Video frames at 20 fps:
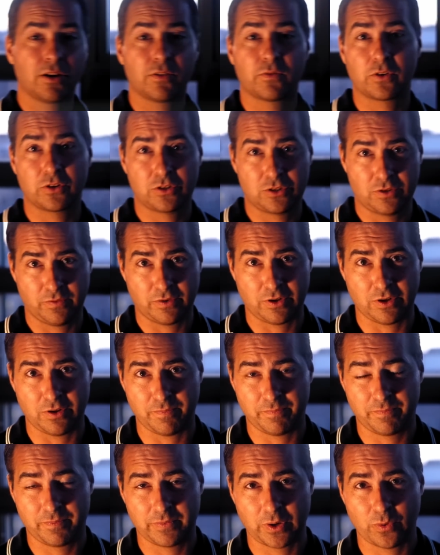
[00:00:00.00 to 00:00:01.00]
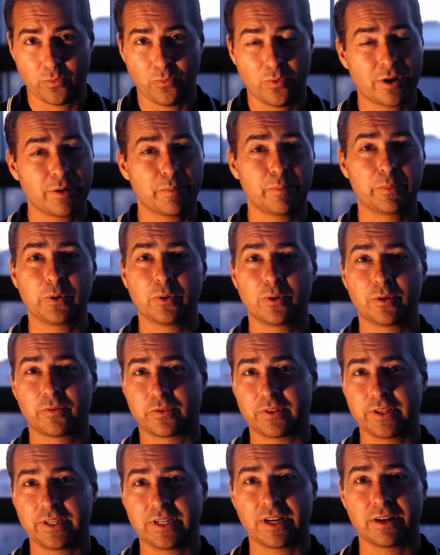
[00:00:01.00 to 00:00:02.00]
First of all, what a
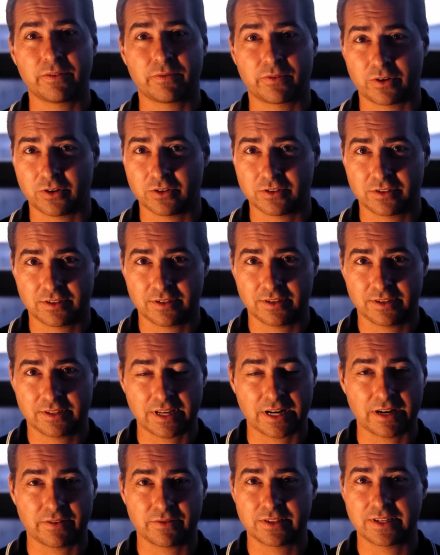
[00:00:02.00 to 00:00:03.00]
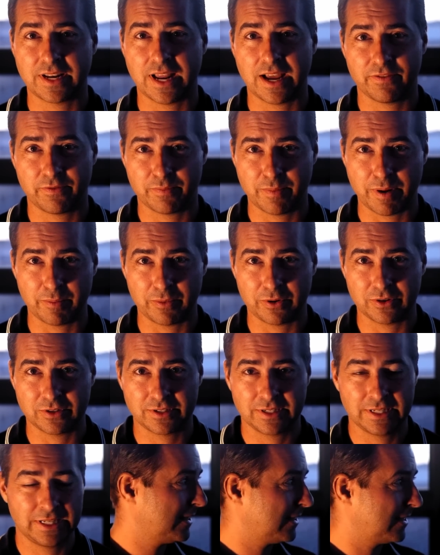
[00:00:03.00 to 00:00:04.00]
beautifully diverse set of staff
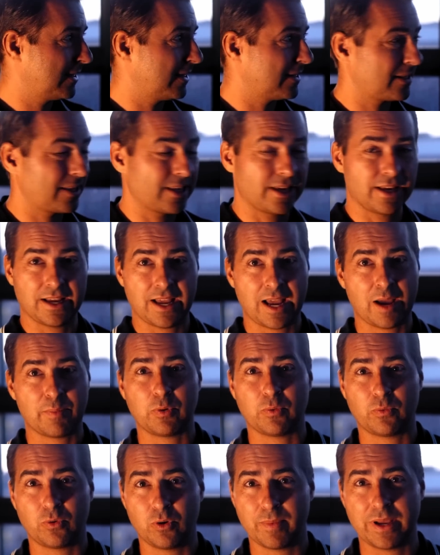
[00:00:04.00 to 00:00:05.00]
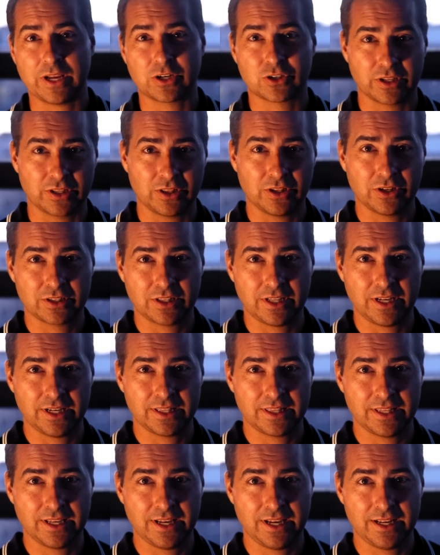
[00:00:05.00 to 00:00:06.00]
members. Does the Apple room actually look
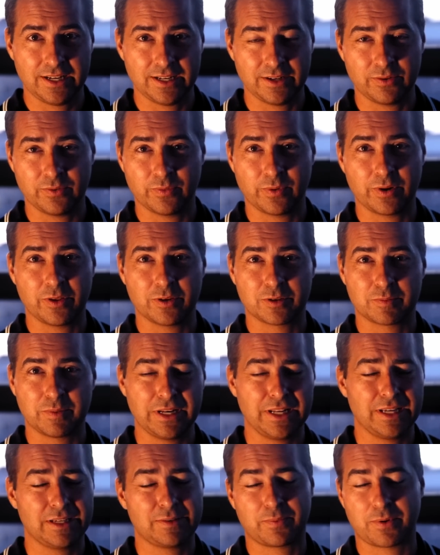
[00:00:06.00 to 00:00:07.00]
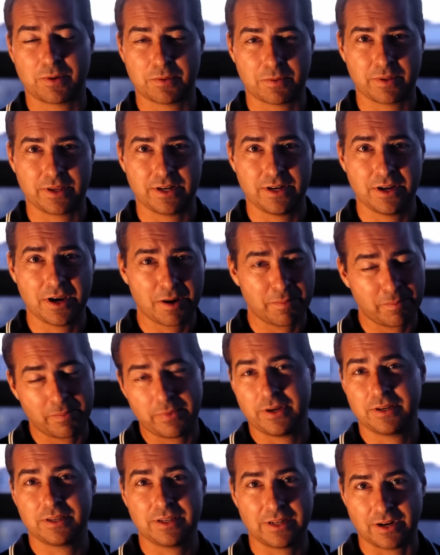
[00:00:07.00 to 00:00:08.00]
like that in one of those meetings? Probably not,
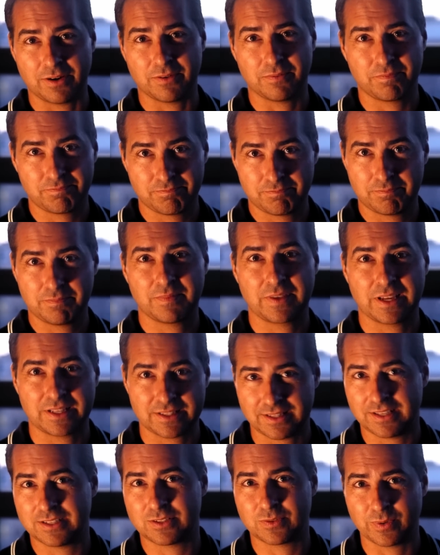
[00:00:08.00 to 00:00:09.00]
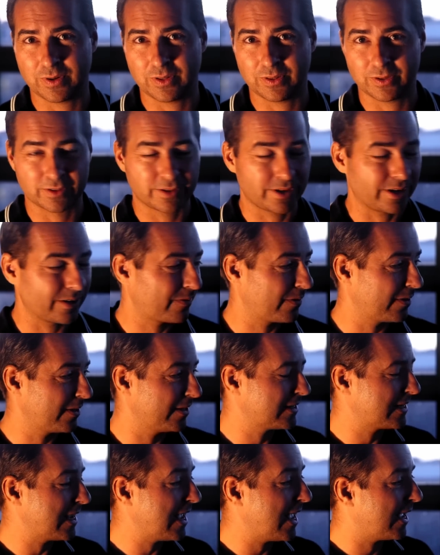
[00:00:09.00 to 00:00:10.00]
but you know, that, that's what it looks like for
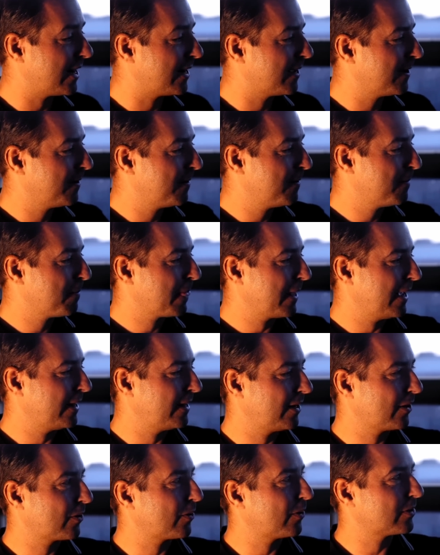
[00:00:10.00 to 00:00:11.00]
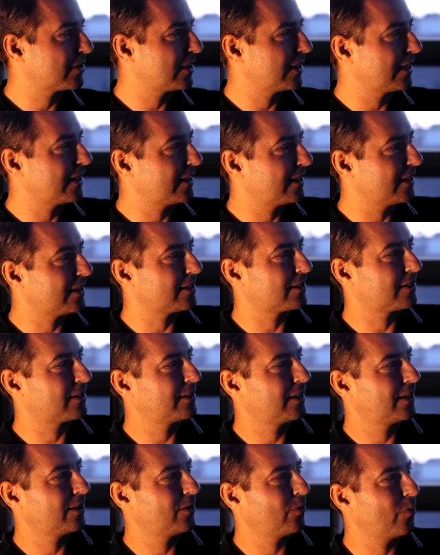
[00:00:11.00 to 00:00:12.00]
this ad. And then of course they get
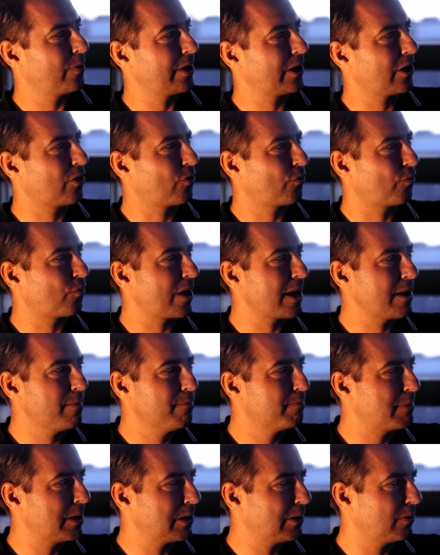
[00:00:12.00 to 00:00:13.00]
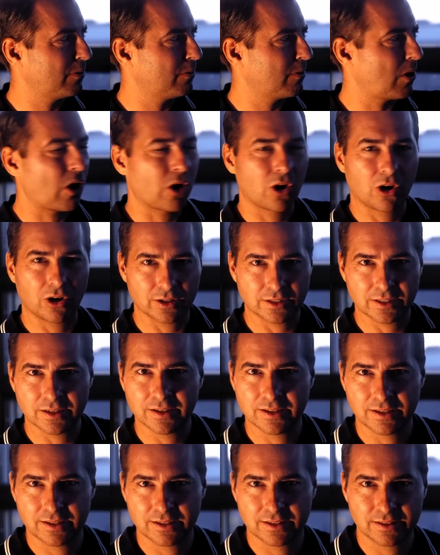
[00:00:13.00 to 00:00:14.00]
this weird rainbow
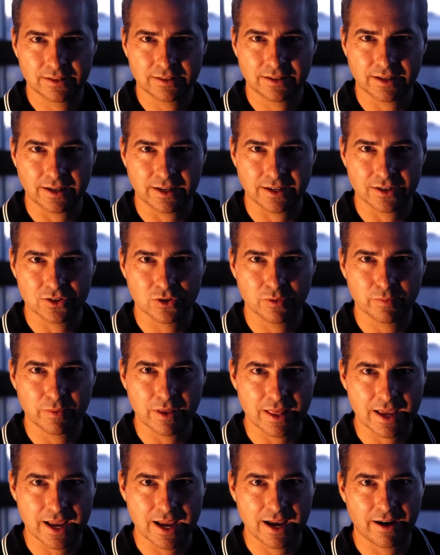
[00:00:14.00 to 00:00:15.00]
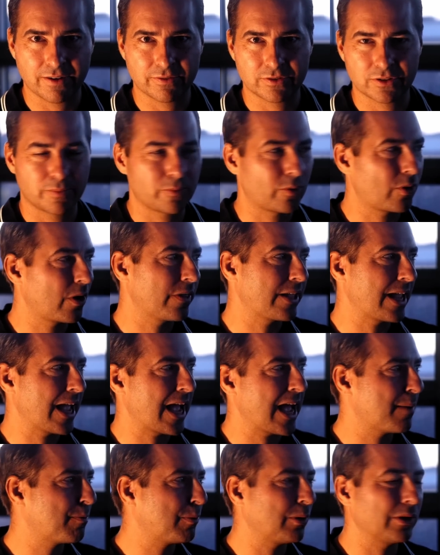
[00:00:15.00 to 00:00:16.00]
art that I assume that they have somewhere on the
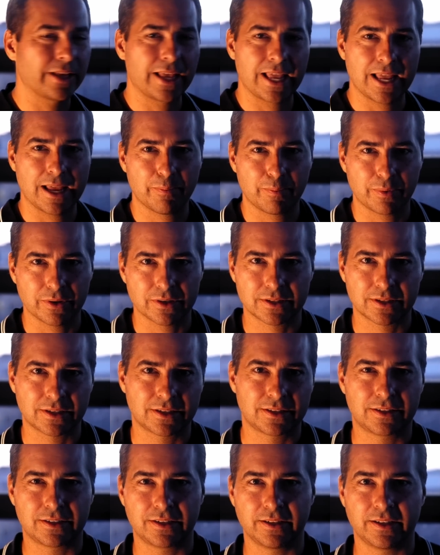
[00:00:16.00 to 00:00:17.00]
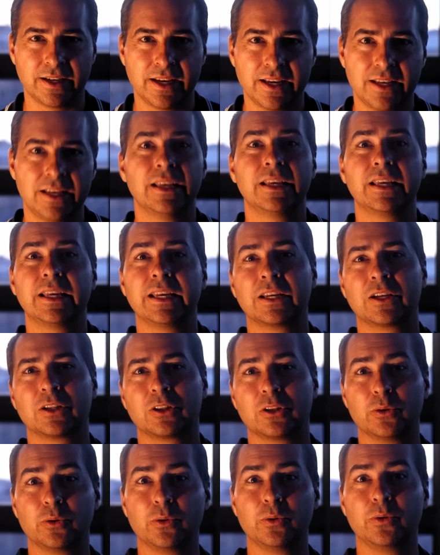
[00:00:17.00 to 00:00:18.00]
Apple campus to
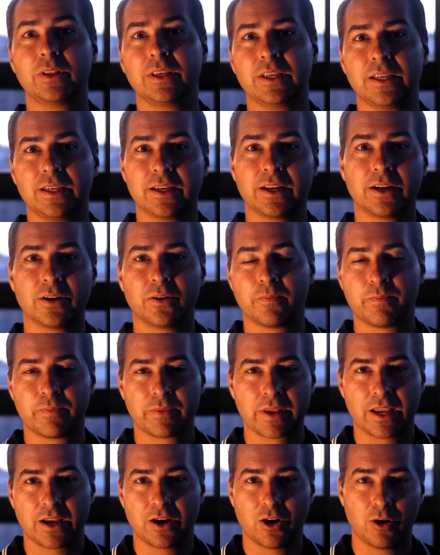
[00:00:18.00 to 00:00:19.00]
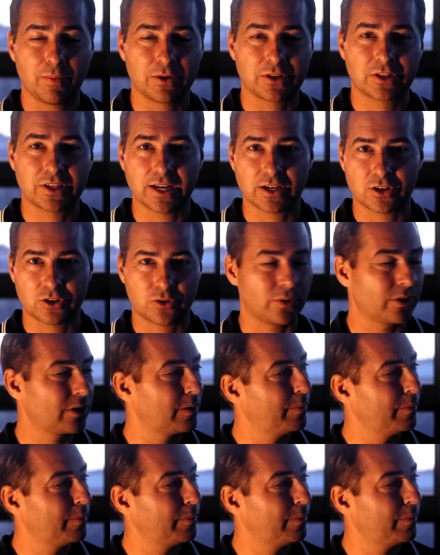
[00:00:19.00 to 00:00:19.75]
include the, you know, homosexual